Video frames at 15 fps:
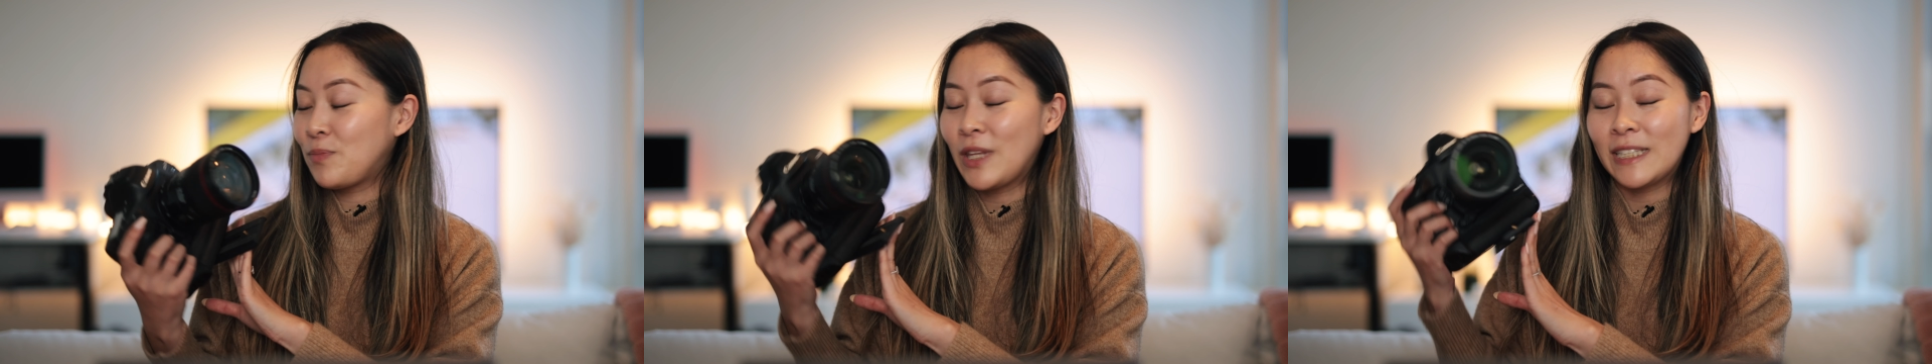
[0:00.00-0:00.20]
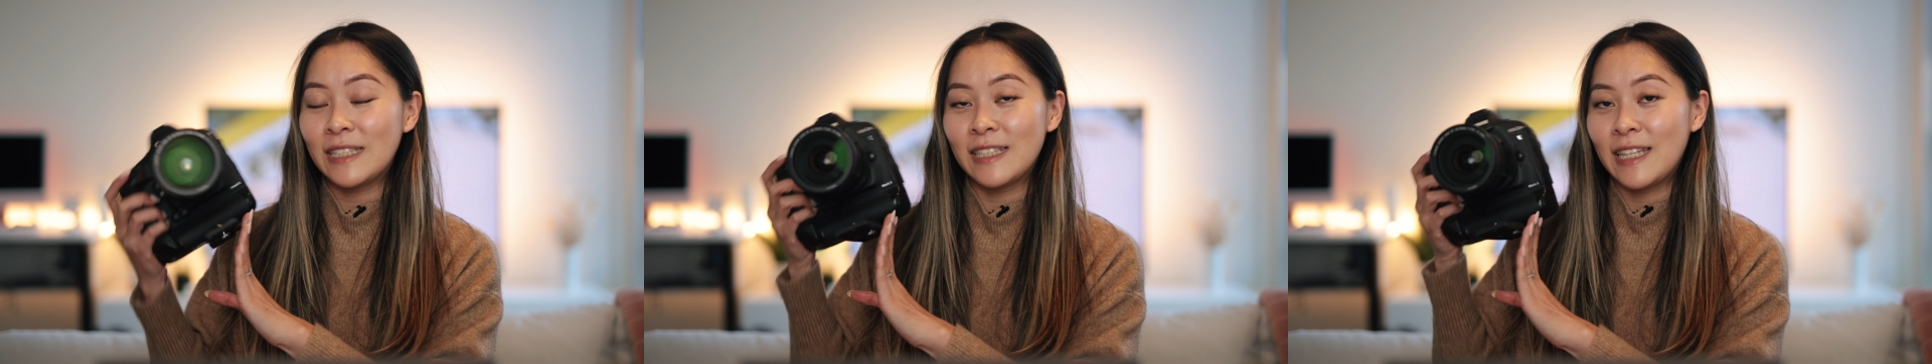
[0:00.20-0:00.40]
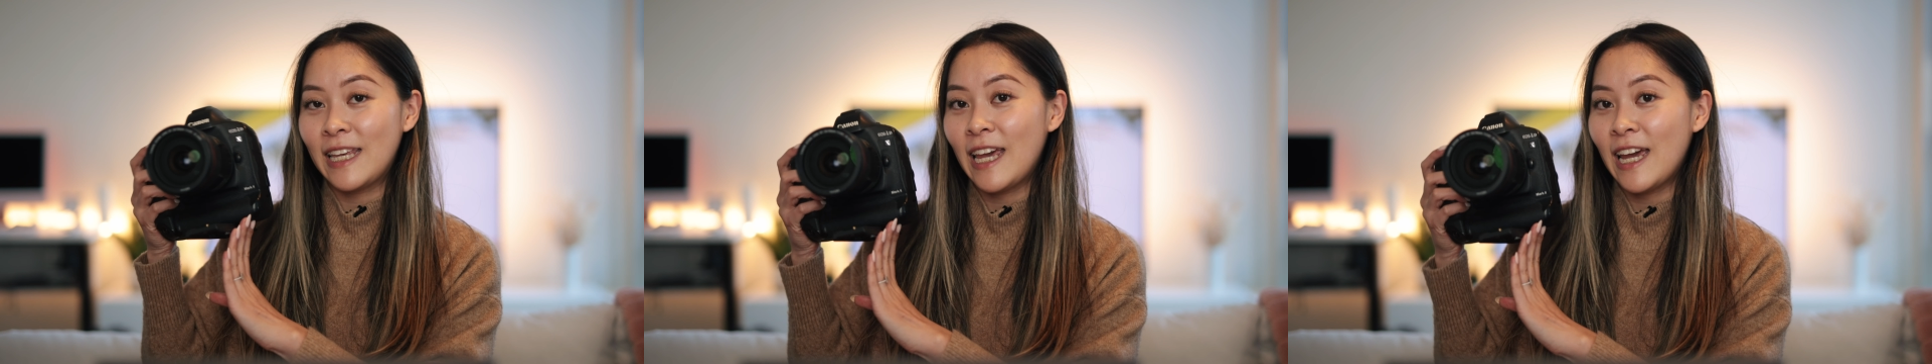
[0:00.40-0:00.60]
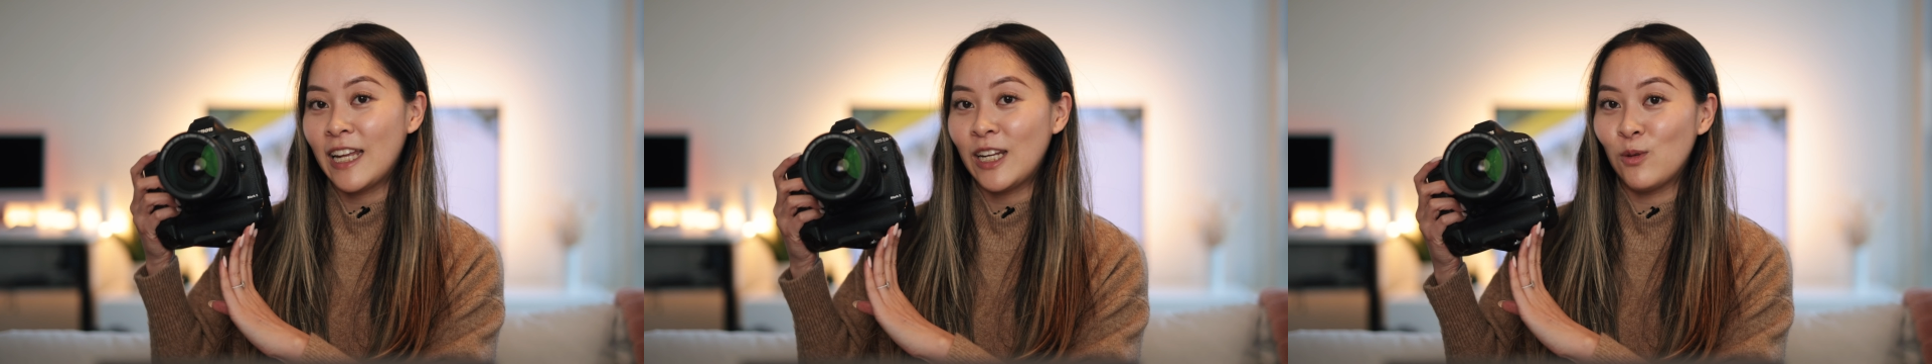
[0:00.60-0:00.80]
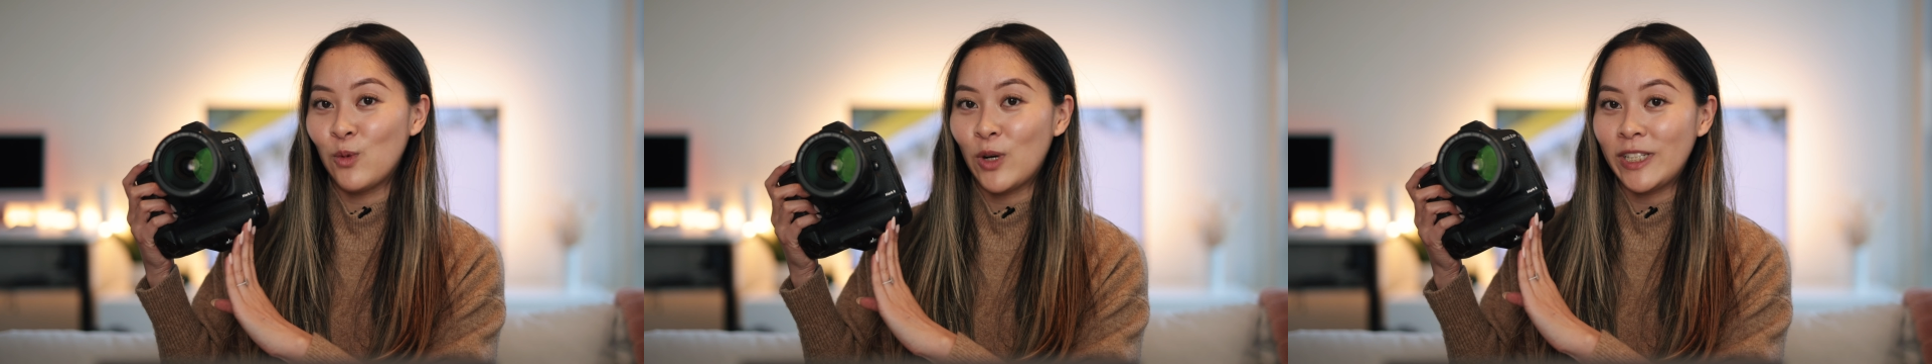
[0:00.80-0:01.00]
This is the
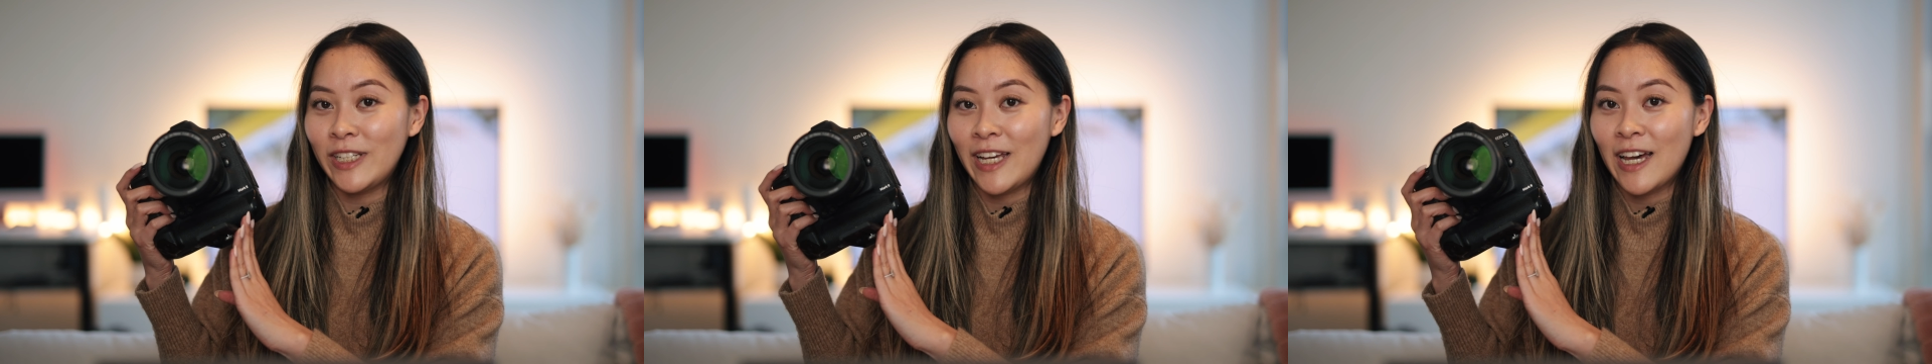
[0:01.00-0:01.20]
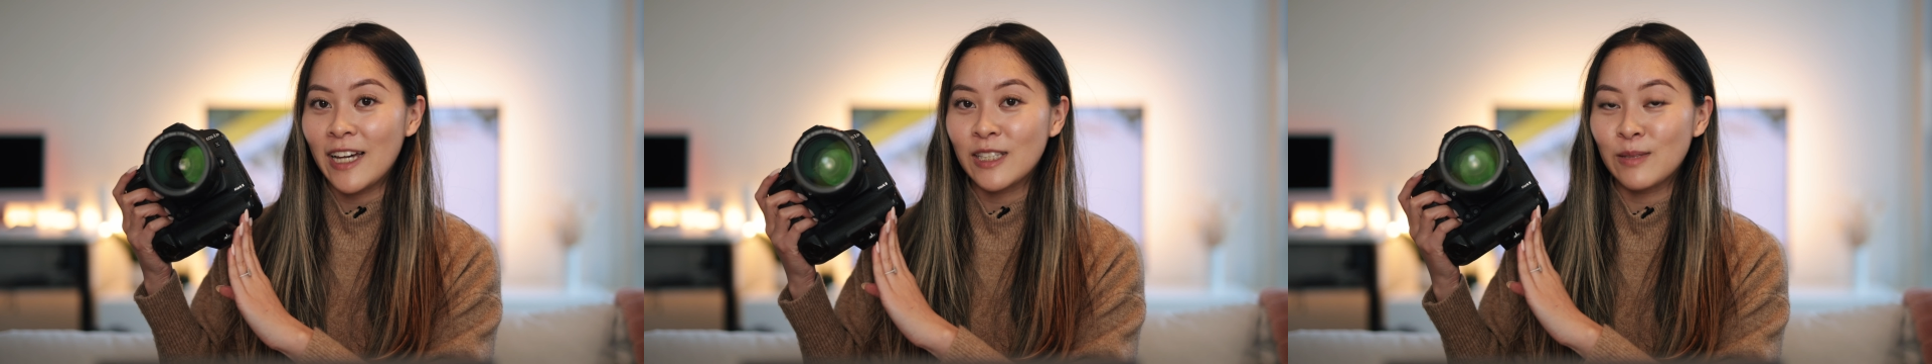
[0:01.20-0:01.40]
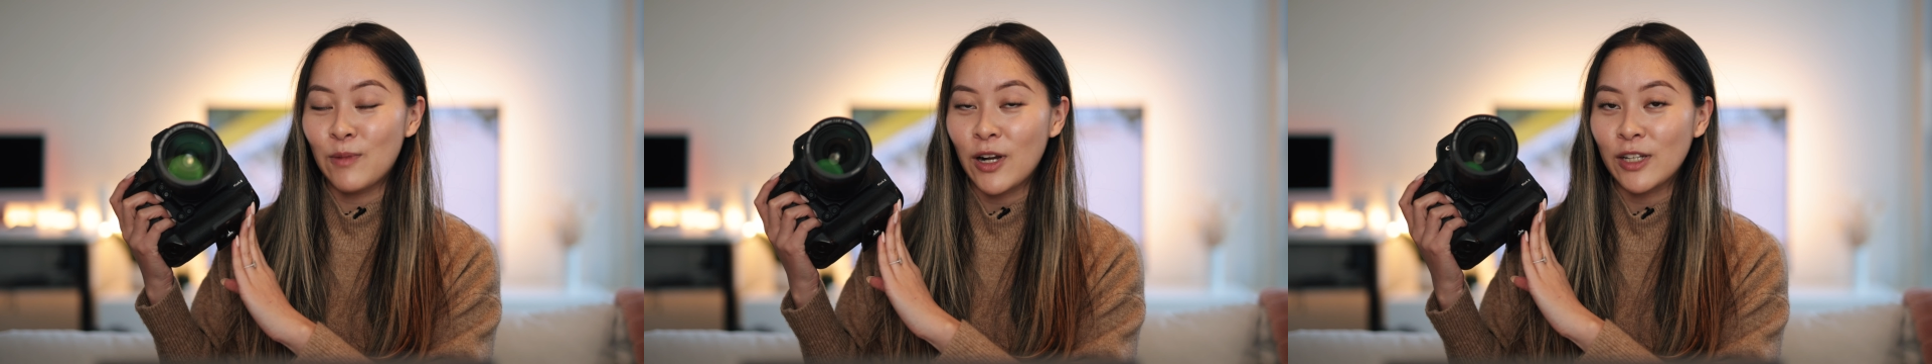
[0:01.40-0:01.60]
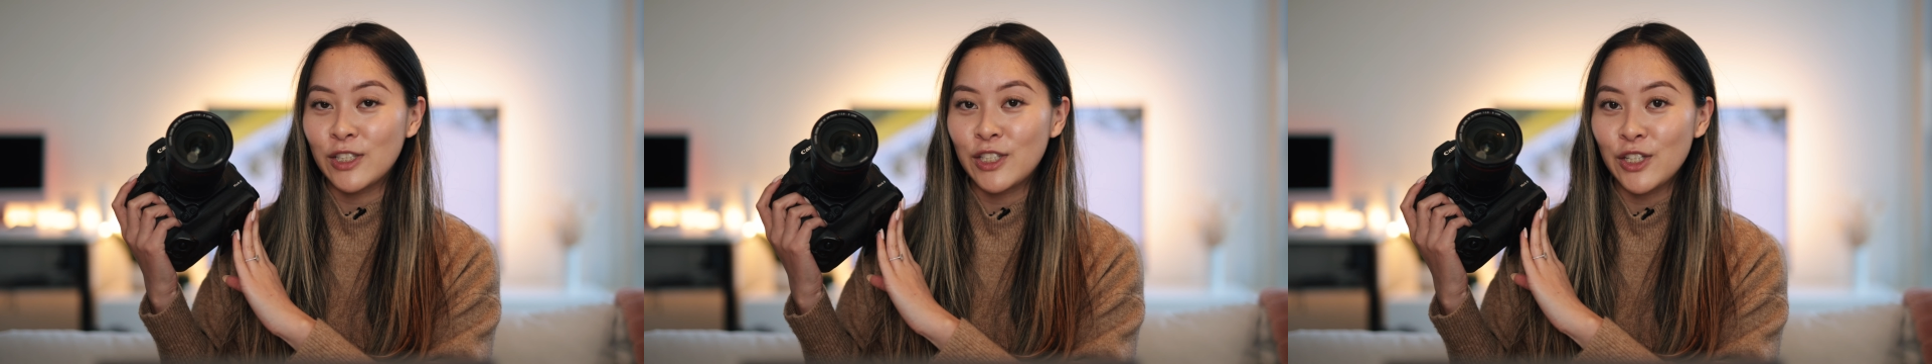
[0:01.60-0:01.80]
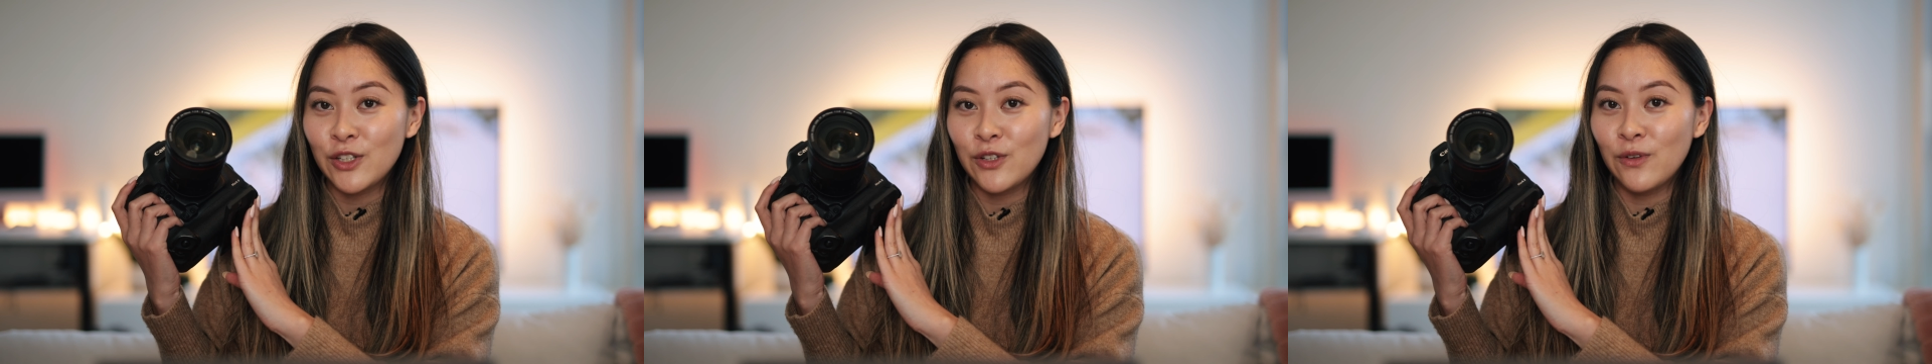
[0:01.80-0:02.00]
Canon 1DX
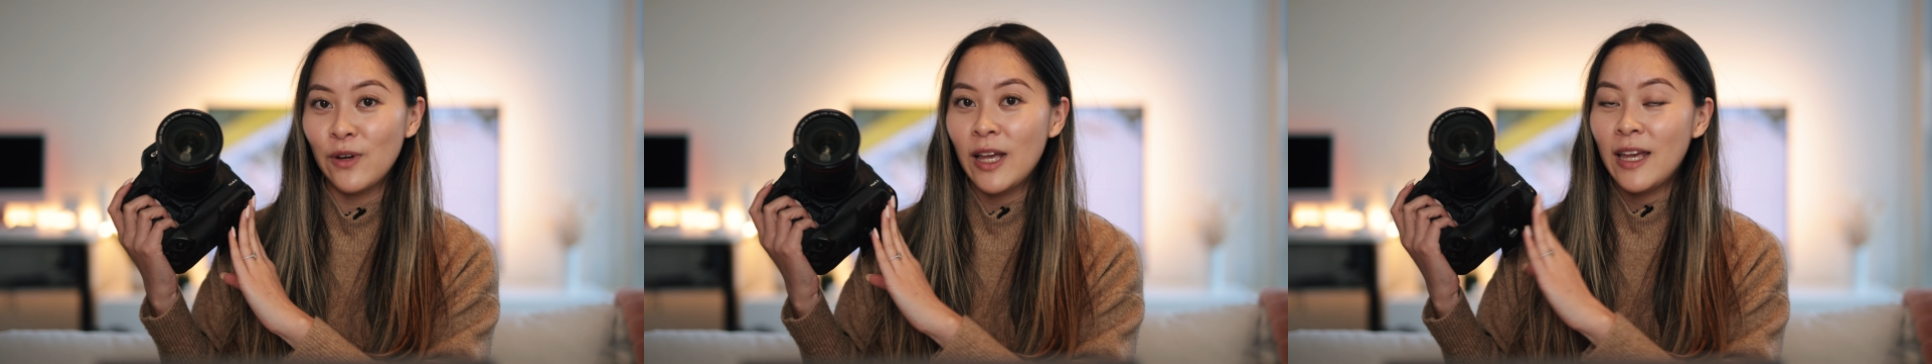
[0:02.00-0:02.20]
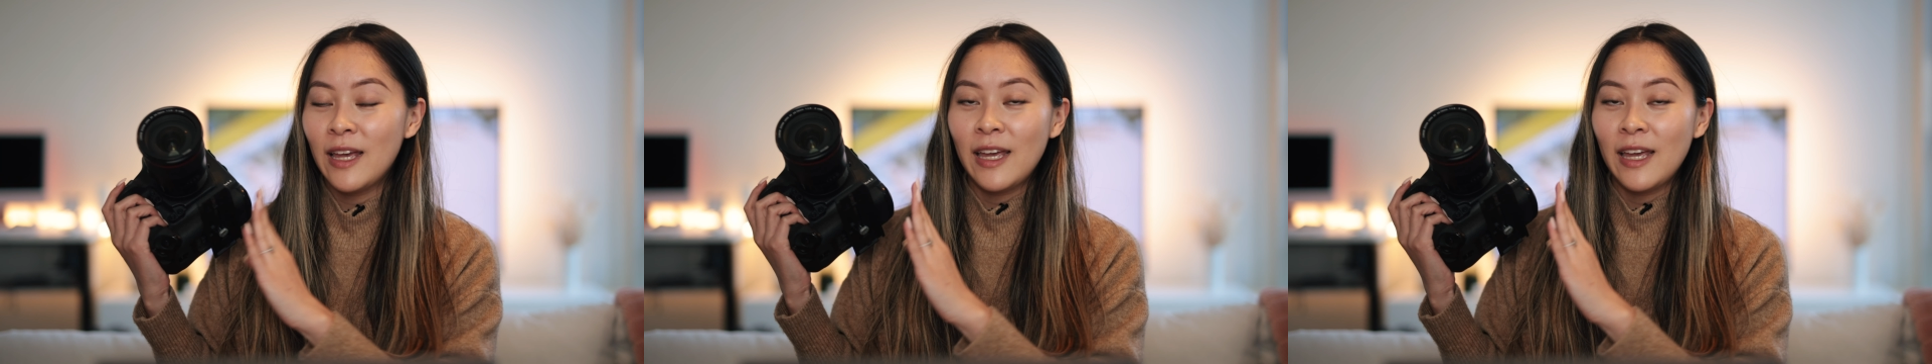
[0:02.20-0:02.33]
Mark II,